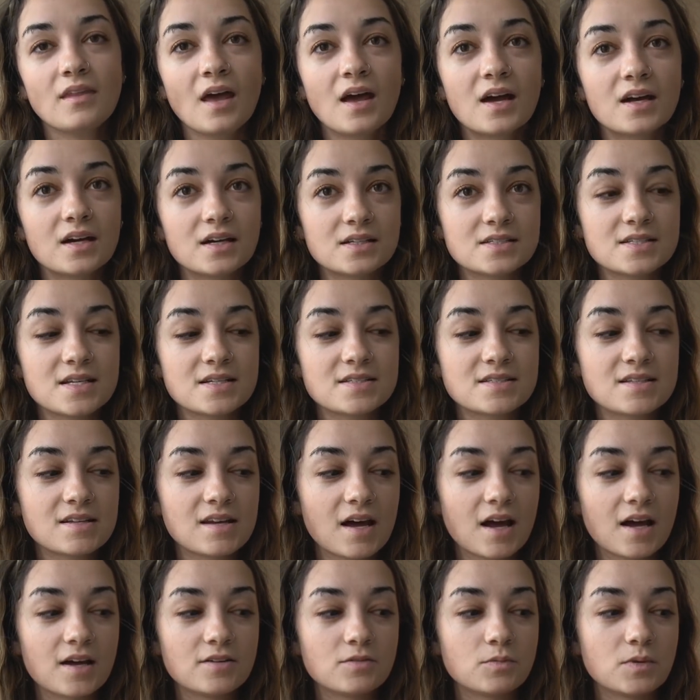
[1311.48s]
I got a
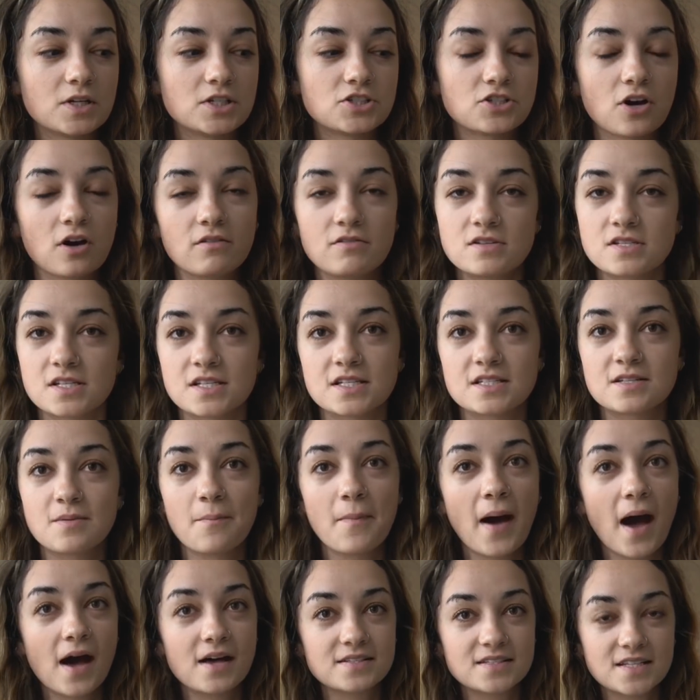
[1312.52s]
69, which obviously isn't
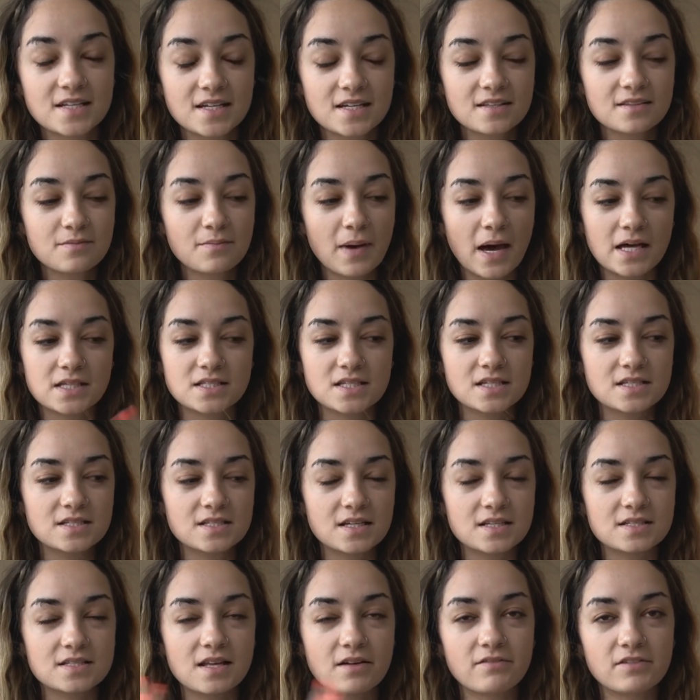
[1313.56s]
passing. Passing is
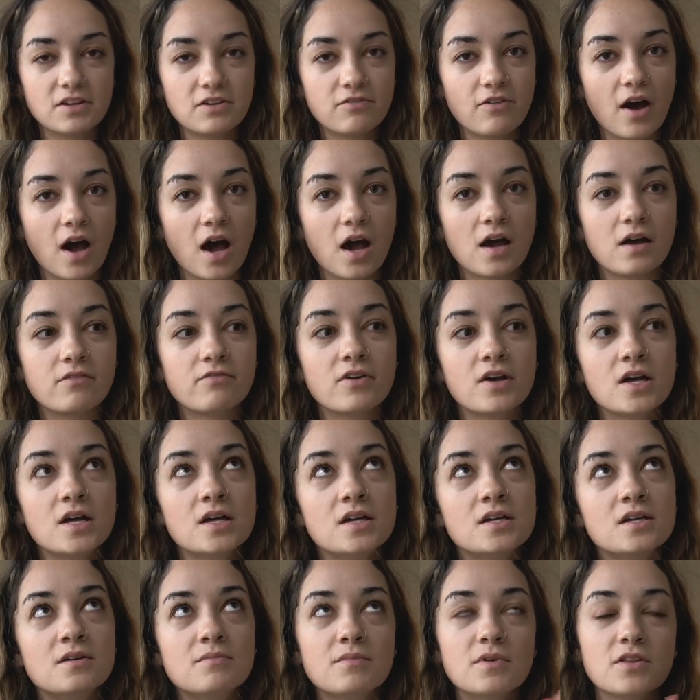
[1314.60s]
like 75,
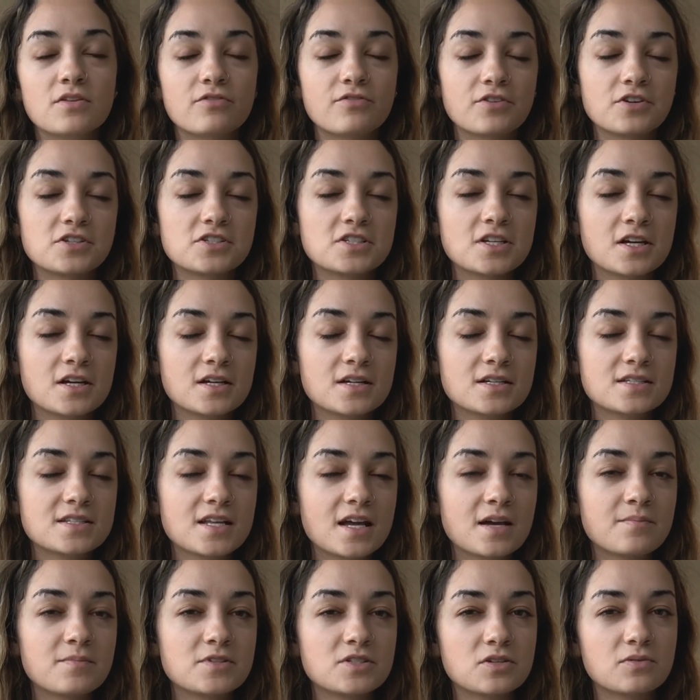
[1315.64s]
but the first
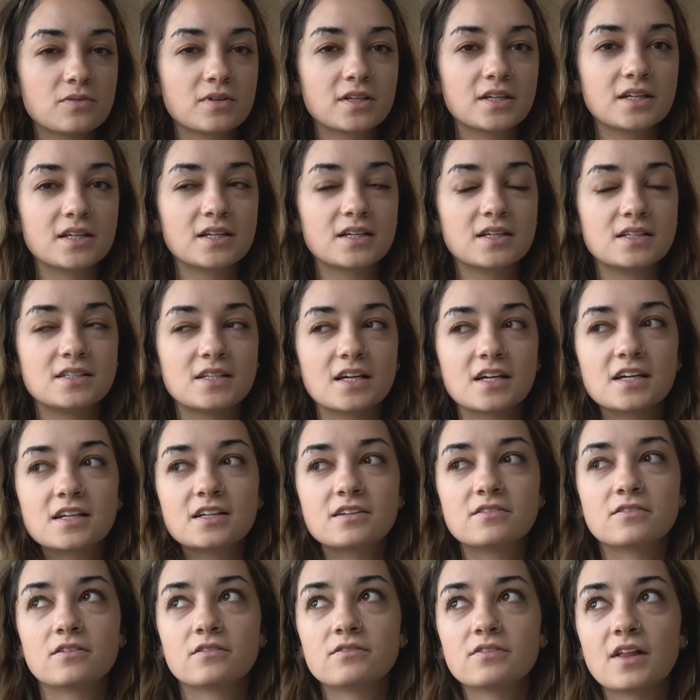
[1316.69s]
exam isn't really
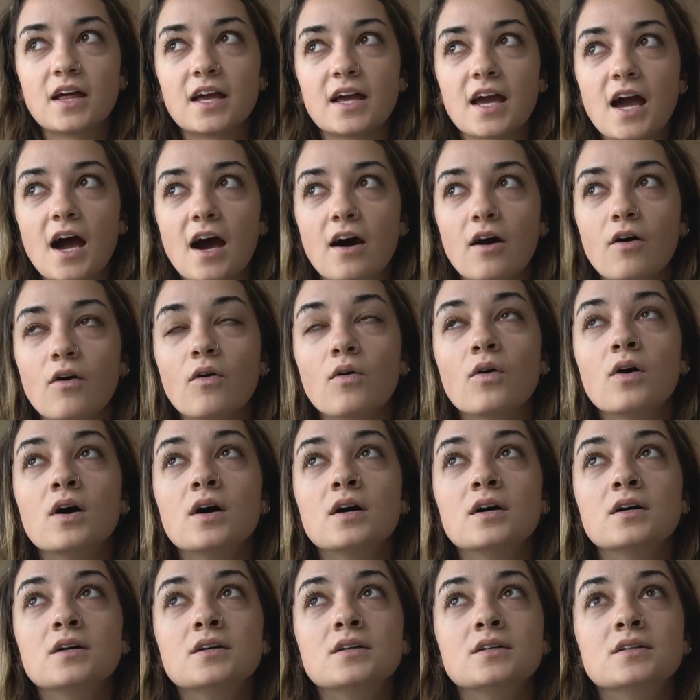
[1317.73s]
indicative of like how
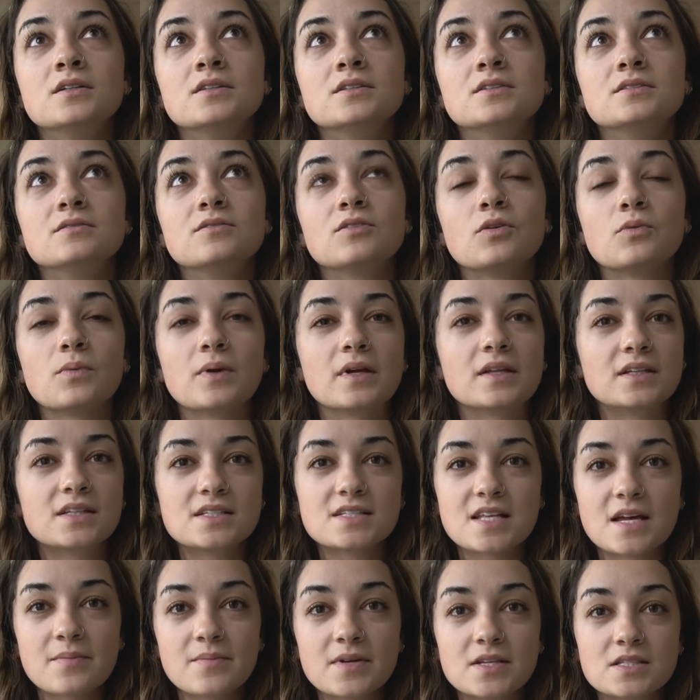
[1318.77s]
the real
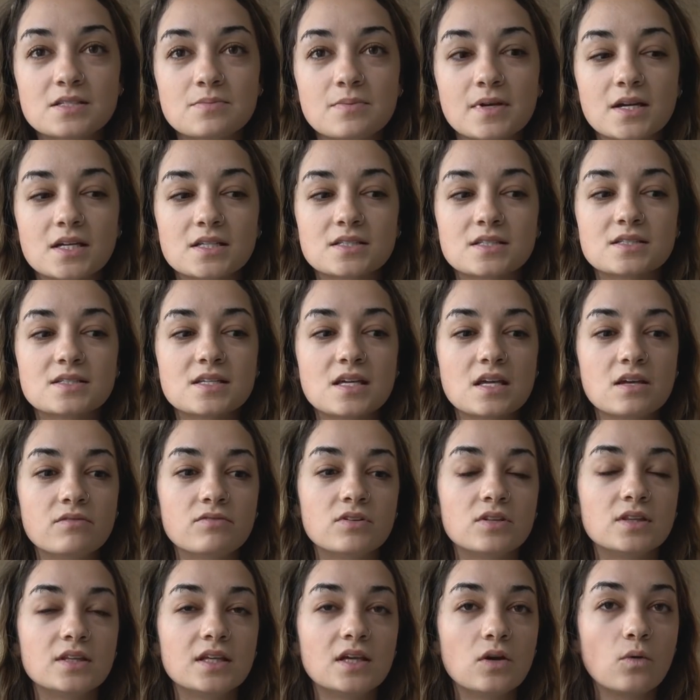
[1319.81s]
exam is because it's
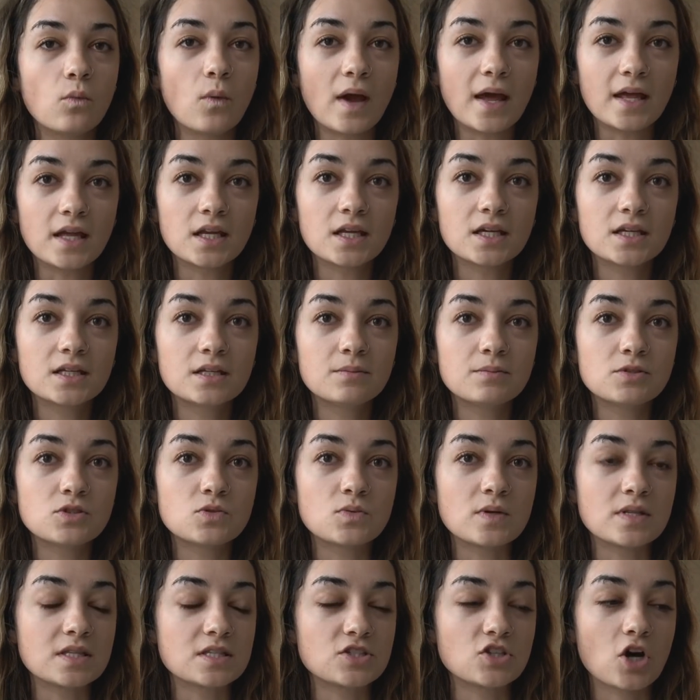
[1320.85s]
evenly weighted
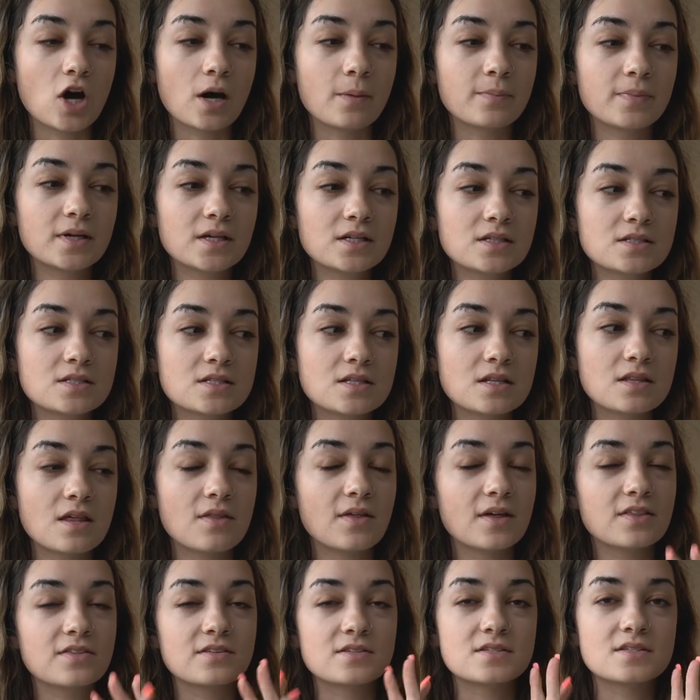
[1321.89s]
between the topics and then
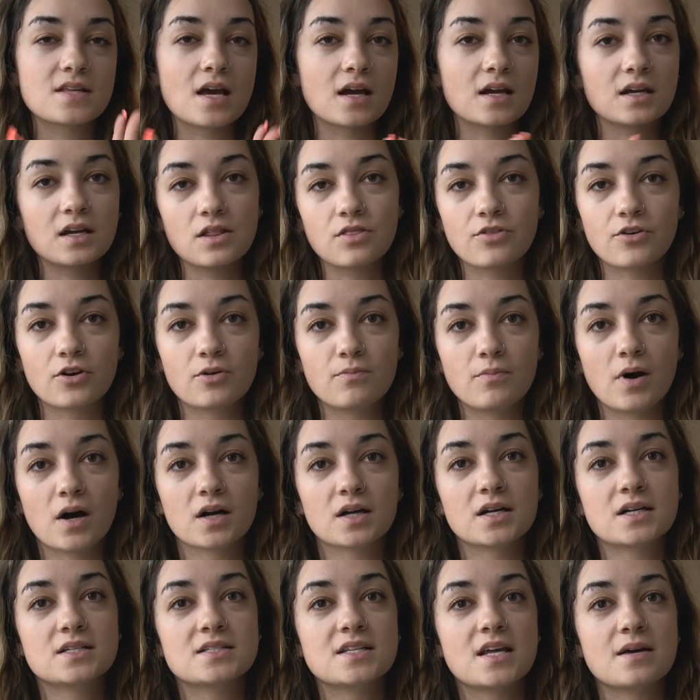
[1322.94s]
like the second and third
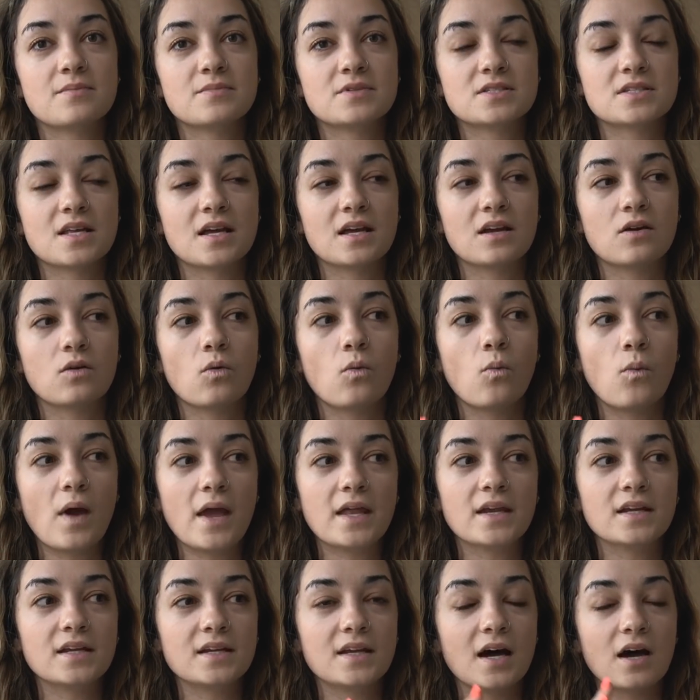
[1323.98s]
mock exam is like
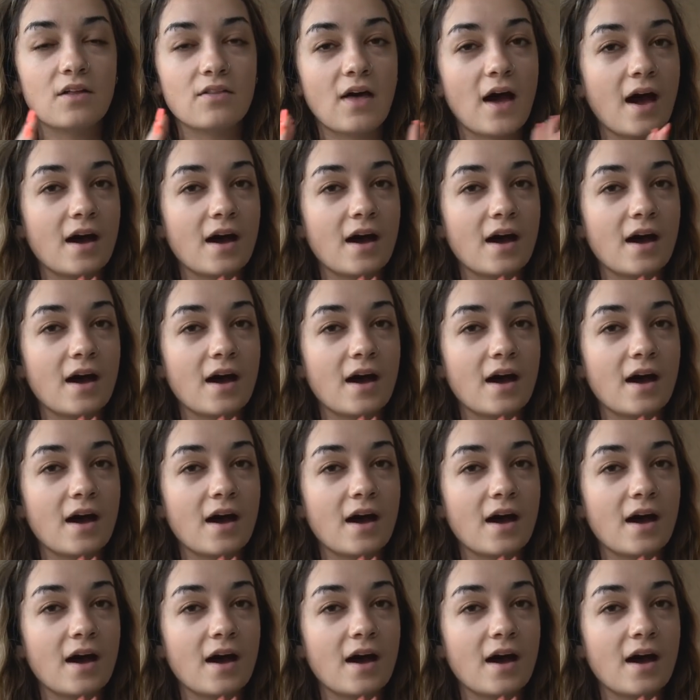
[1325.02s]
weighted how the